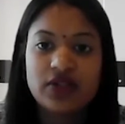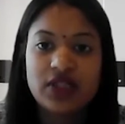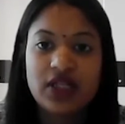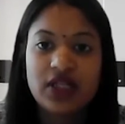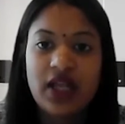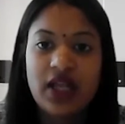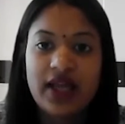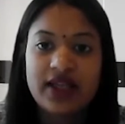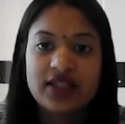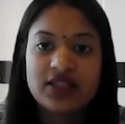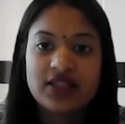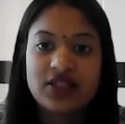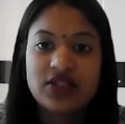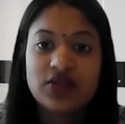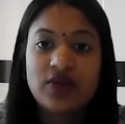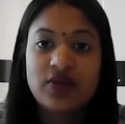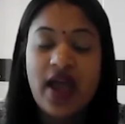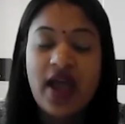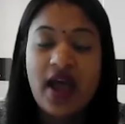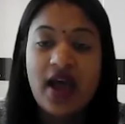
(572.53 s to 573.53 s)
It likes
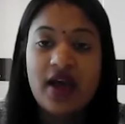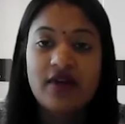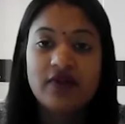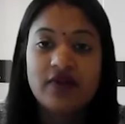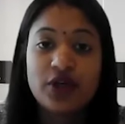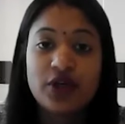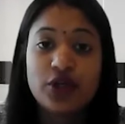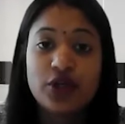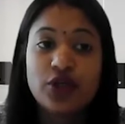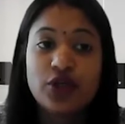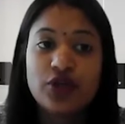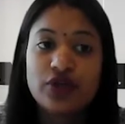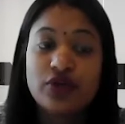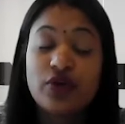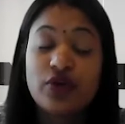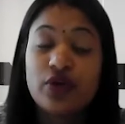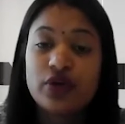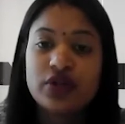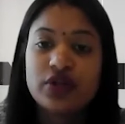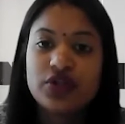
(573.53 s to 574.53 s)
to have a good
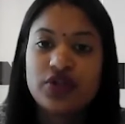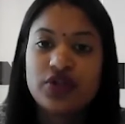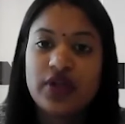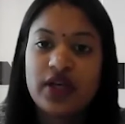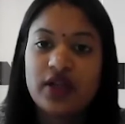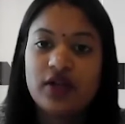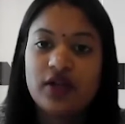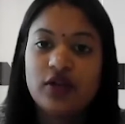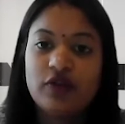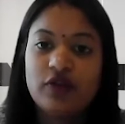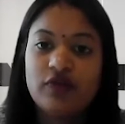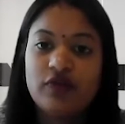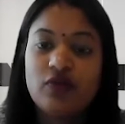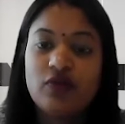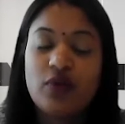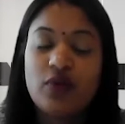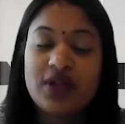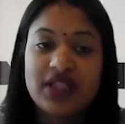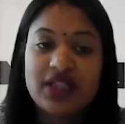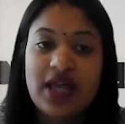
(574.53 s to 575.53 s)
audit trail of
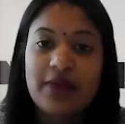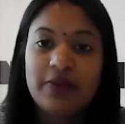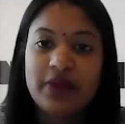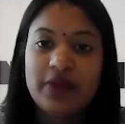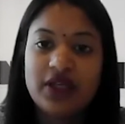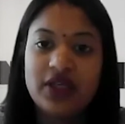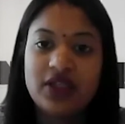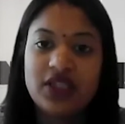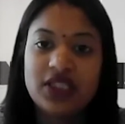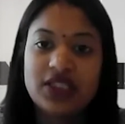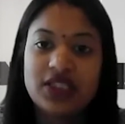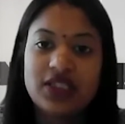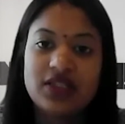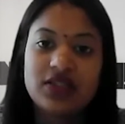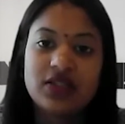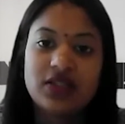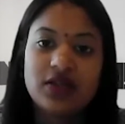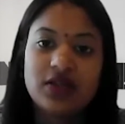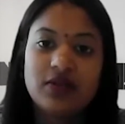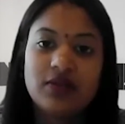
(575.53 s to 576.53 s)
what's happening in the
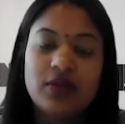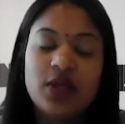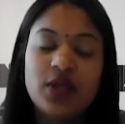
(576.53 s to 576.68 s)
system.